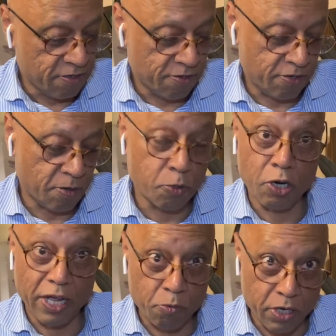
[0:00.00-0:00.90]
So I'm gonna
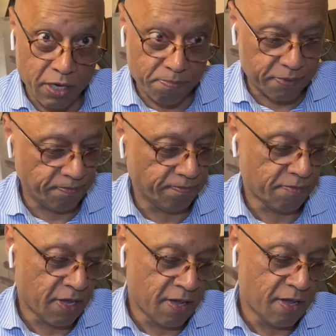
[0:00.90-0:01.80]
light one up.
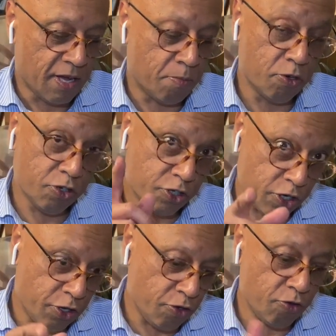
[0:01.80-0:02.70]
I'm gonna show
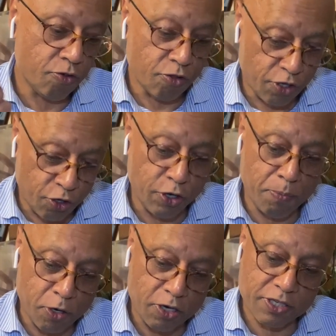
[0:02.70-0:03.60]
you the goodie
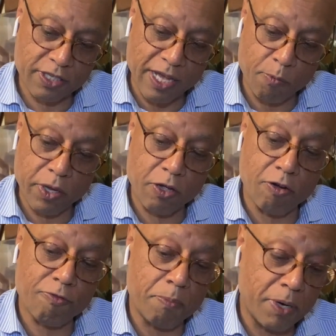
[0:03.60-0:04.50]
box that we got from